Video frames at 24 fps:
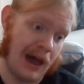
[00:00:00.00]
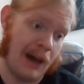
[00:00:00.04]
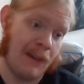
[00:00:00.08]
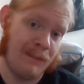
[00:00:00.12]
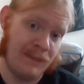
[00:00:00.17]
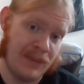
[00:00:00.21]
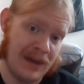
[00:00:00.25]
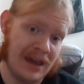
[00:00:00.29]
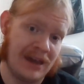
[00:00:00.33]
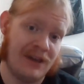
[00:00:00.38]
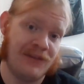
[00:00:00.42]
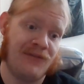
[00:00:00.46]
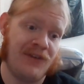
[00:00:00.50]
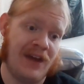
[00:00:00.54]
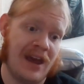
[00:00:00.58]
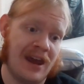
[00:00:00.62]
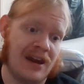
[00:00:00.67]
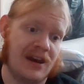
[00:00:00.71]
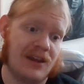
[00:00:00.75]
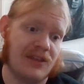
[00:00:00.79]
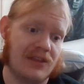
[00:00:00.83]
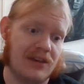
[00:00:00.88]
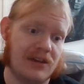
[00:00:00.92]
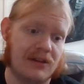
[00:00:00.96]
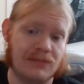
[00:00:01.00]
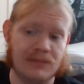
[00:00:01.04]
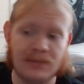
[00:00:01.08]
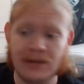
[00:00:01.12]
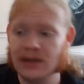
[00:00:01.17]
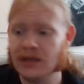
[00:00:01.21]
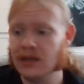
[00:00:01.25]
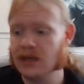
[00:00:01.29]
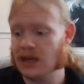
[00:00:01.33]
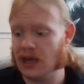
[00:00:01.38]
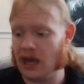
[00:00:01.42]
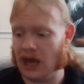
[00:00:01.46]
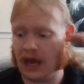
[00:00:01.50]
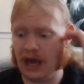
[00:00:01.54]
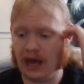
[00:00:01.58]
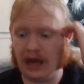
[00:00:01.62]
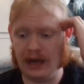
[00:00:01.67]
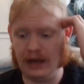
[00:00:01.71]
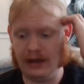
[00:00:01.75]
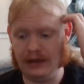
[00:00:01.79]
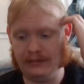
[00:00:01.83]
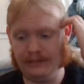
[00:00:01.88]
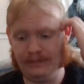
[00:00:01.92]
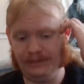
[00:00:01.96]
a big fan of
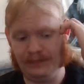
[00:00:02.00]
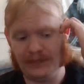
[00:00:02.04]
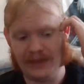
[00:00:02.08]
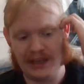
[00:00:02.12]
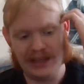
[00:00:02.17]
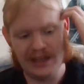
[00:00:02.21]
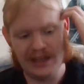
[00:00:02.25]
them.